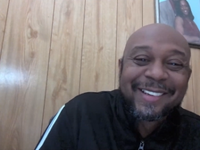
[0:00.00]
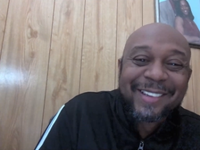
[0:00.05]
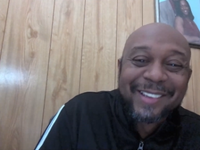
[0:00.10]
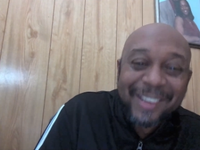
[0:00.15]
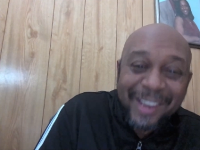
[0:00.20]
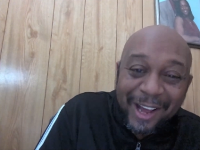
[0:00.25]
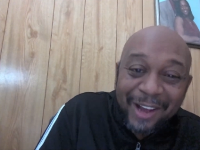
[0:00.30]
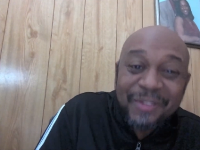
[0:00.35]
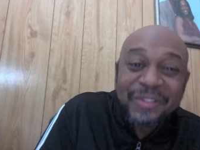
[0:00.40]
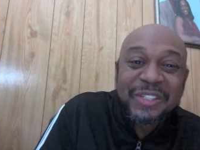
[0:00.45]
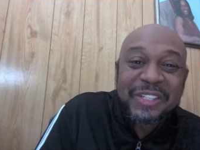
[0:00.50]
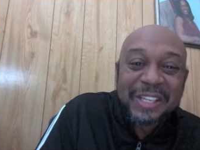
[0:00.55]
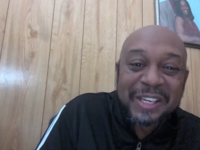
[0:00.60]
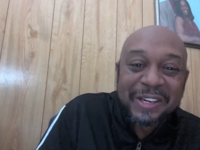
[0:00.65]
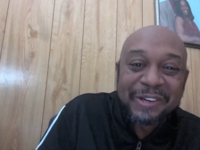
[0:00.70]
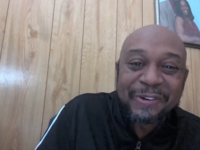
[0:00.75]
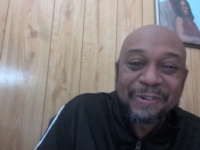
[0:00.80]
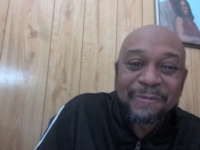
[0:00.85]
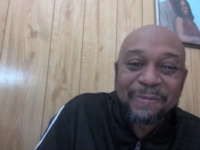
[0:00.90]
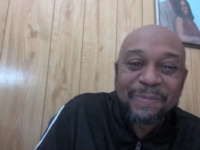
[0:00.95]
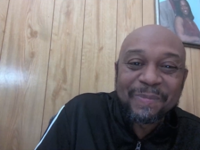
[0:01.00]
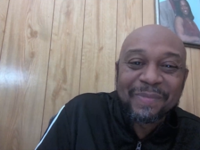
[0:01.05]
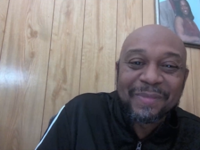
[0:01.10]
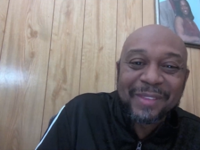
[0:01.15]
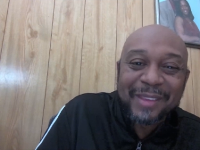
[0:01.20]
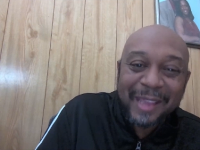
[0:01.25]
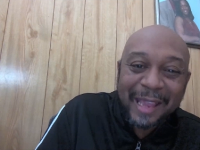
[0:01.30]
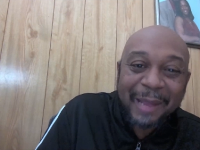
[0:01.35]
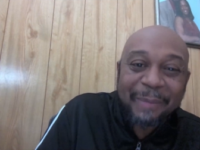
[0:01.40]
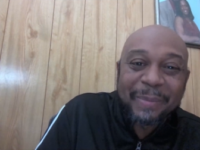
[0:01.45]
loves you.
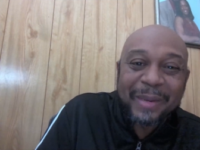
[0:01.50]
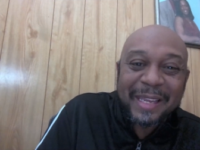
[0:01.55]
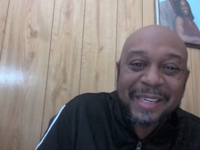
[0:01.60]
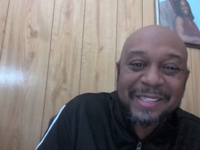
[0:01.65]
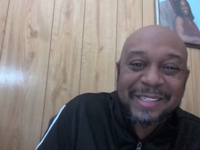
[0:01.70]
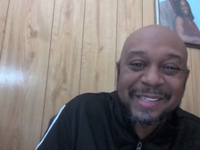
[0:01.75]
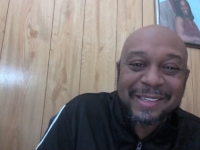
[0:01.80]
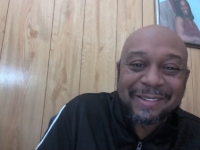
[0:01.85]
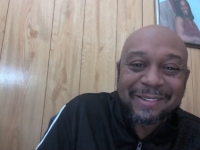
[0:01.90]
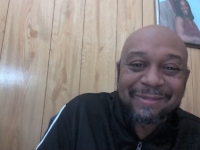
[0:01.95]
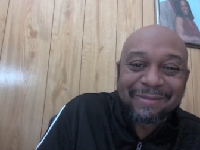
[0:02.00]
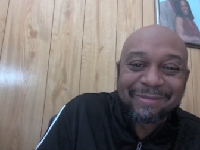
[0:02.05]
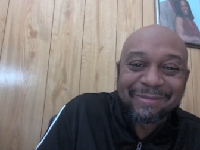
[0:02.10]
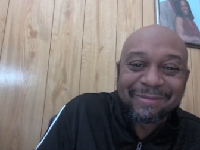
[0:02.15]
God bless you.